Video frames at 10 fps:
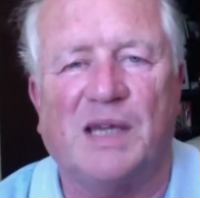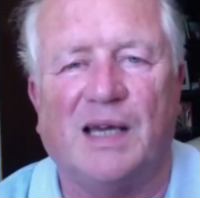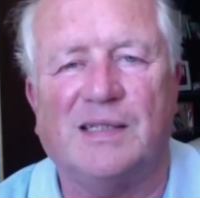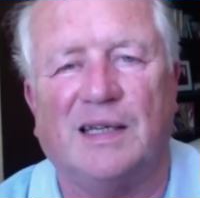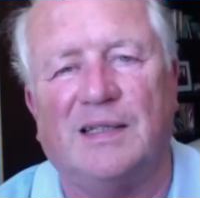
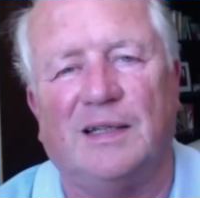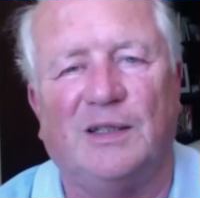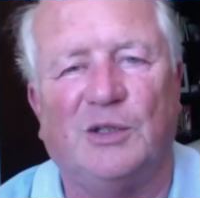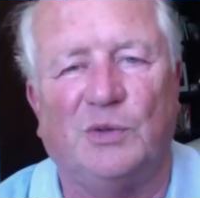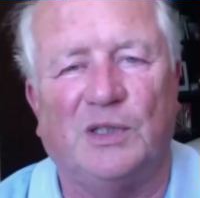ask
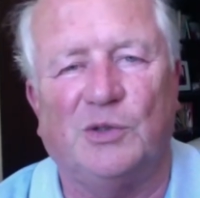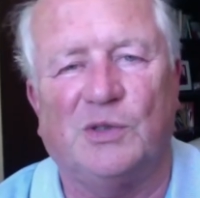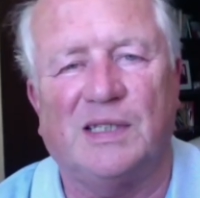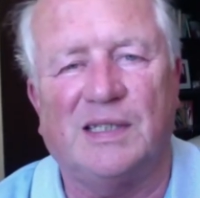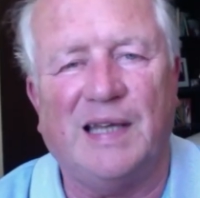Italy to
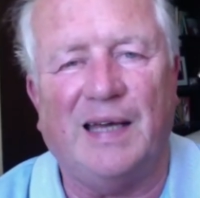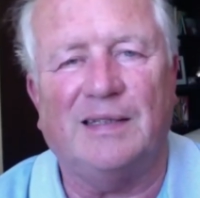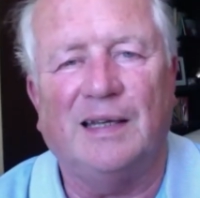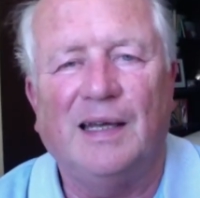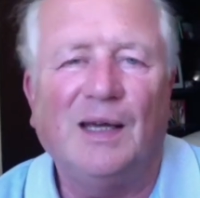reduce its debt,
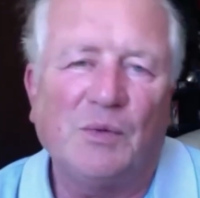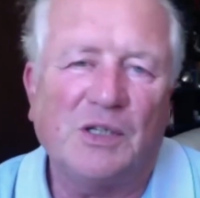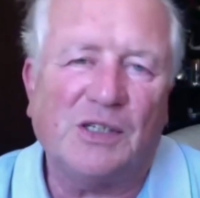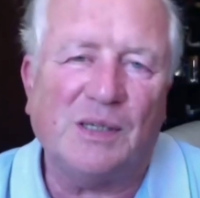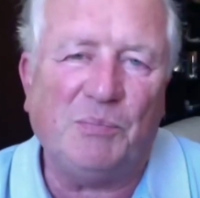
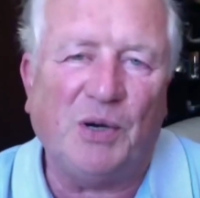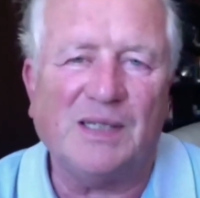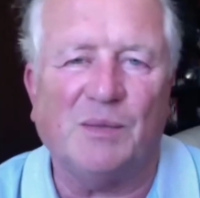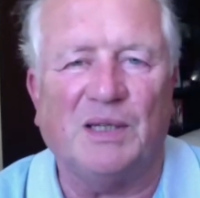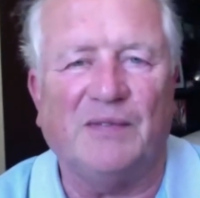which is
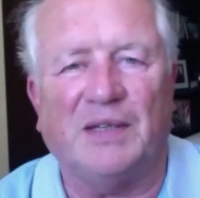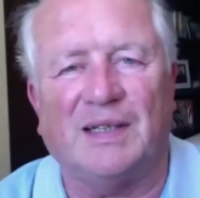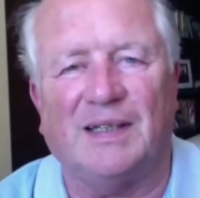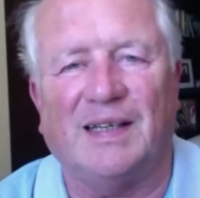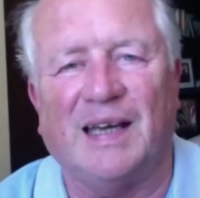impossible if
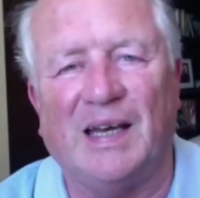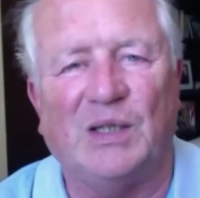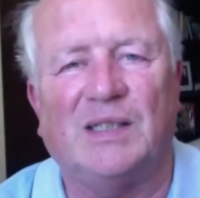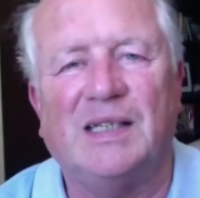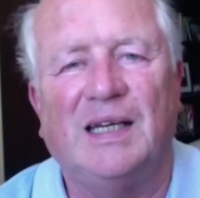Italy
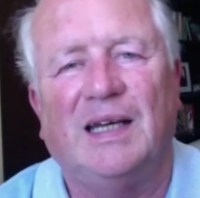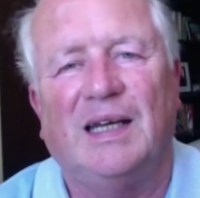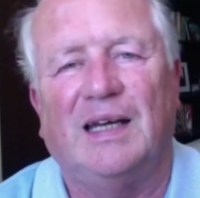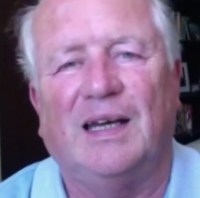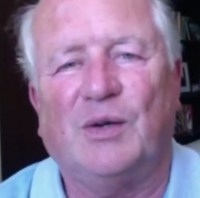cannot
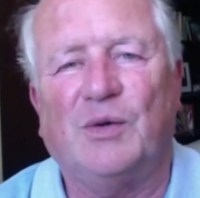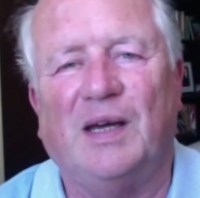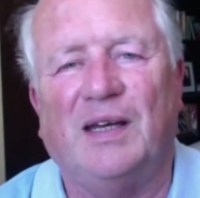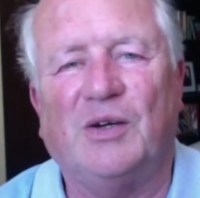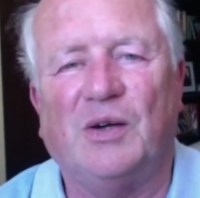
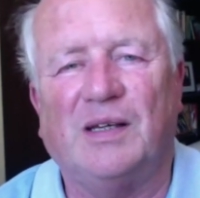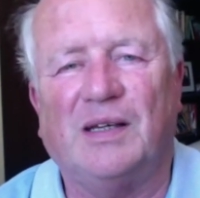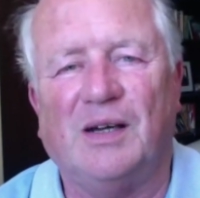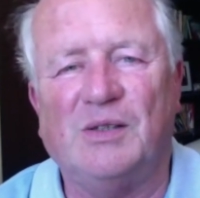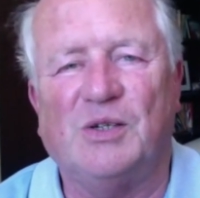create a current
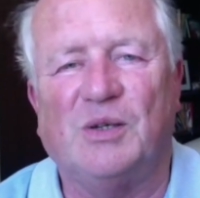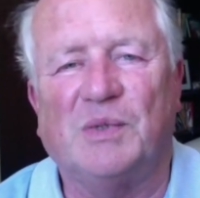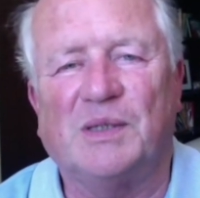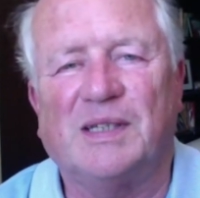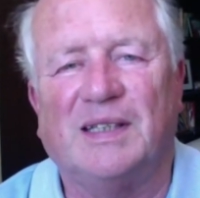account
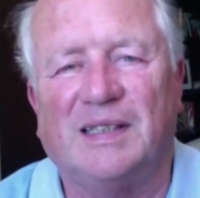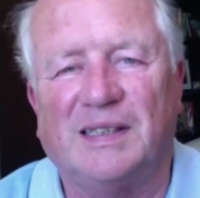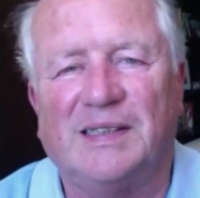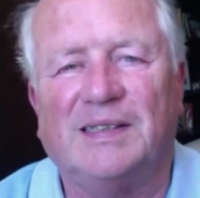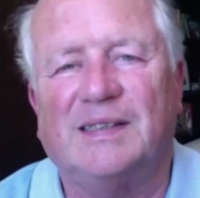surplus. And
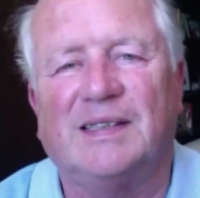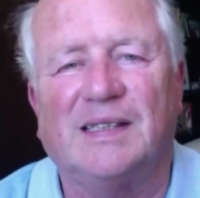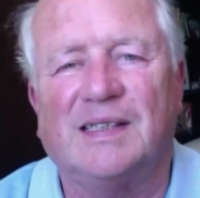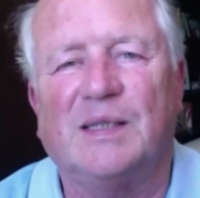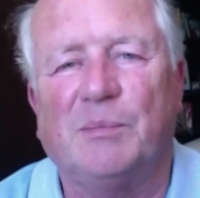this is
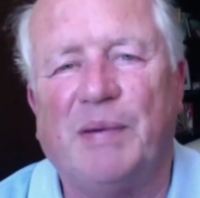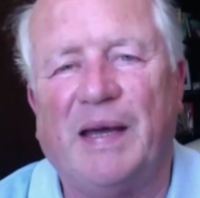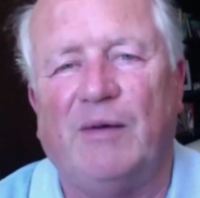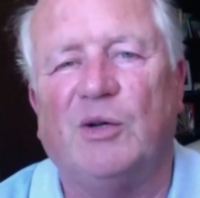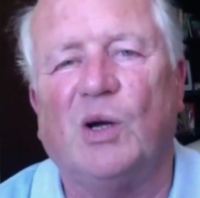the
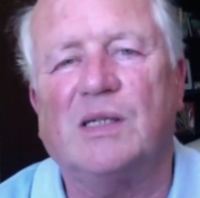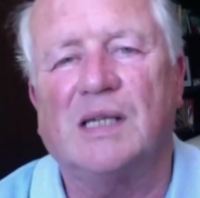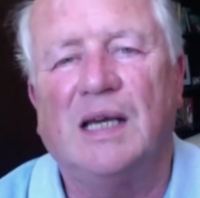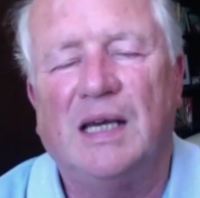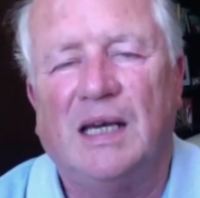paradox
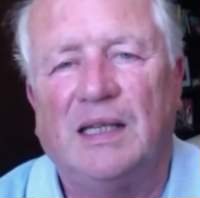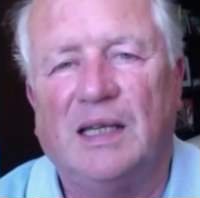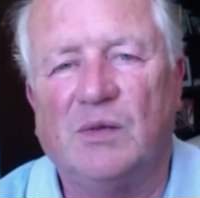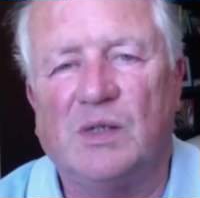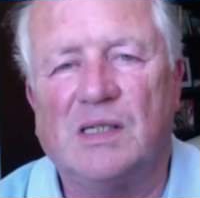
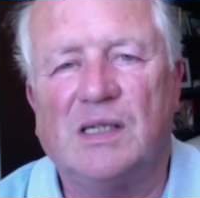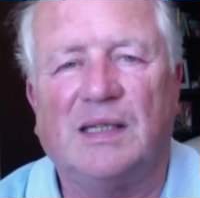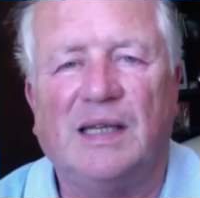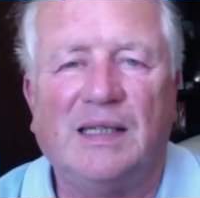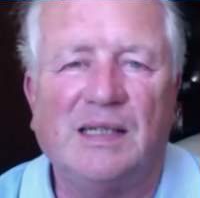that was
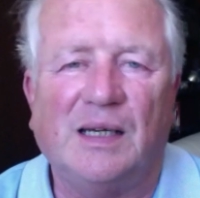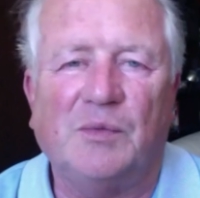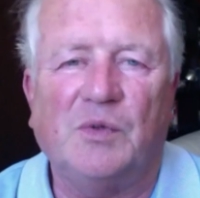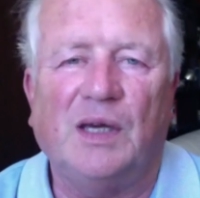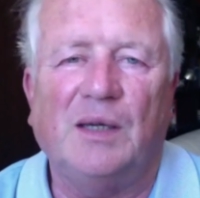at that
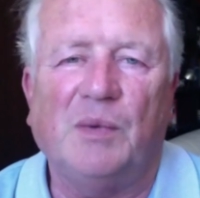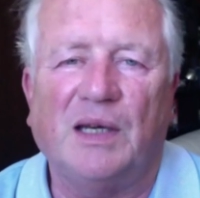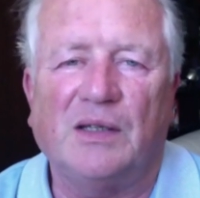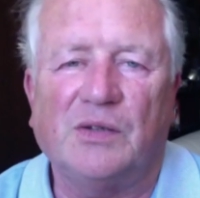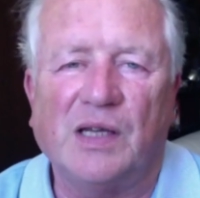time created by
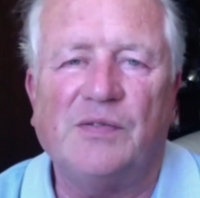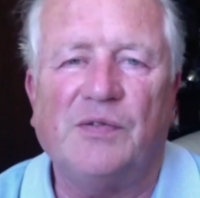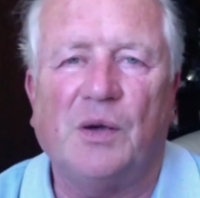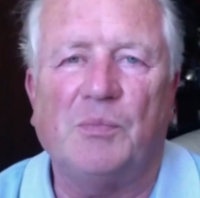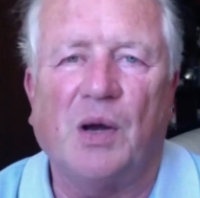the
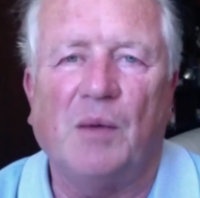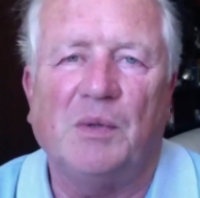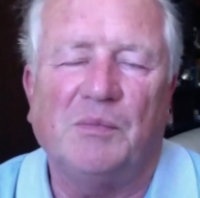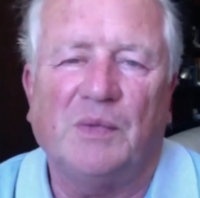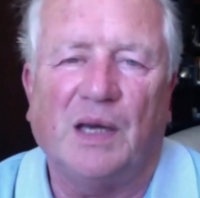transfer
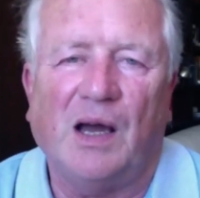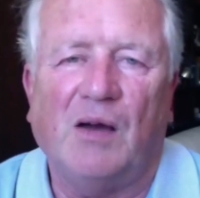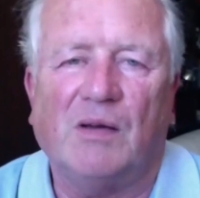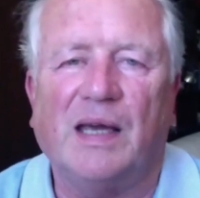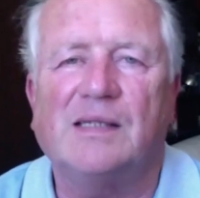problem,
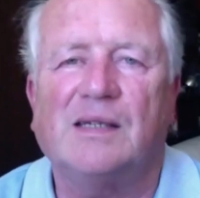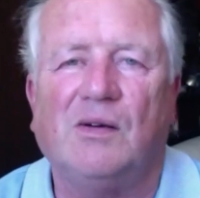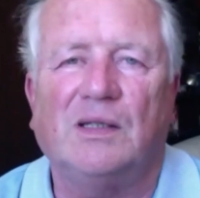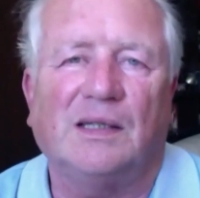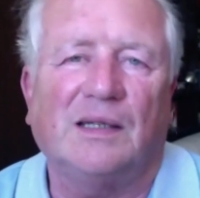how Keynes
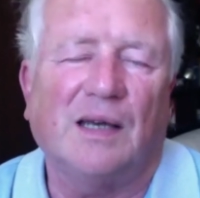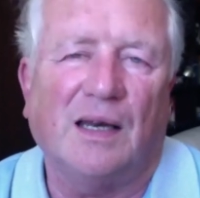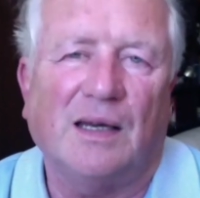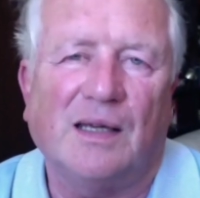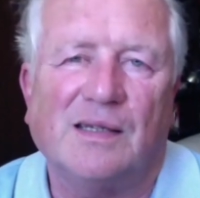called it.
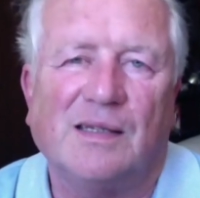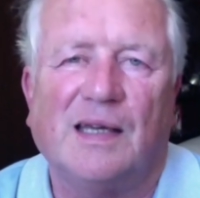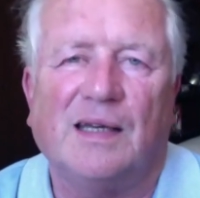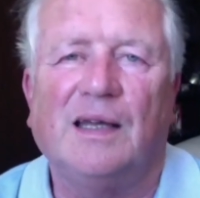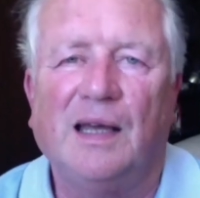And as I
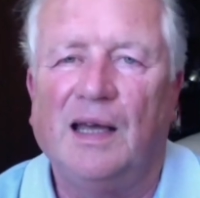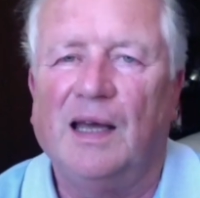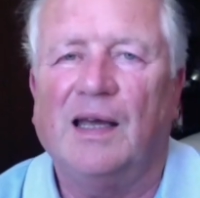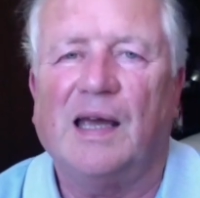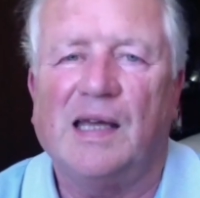said,
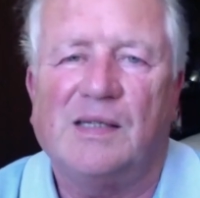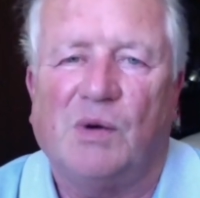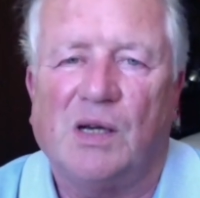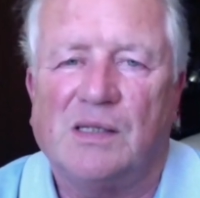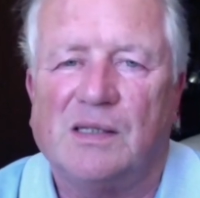Keynes
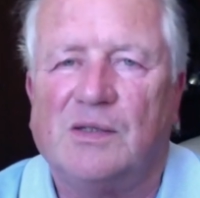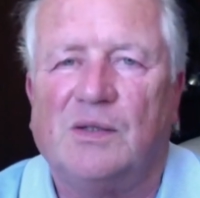was,